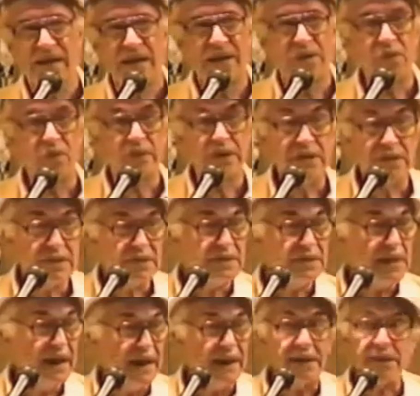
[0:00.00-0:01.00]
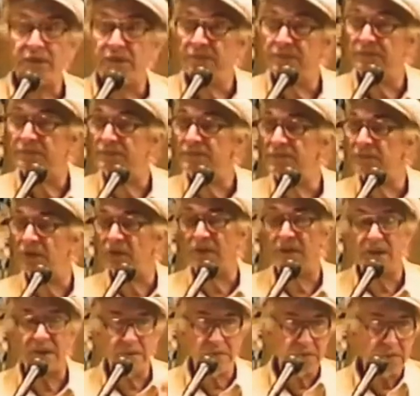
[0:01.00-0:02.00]
And Woody just sat,
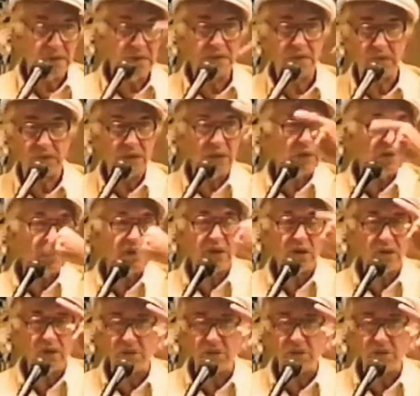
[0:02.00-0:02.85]
looking through these 2 Coca-Cola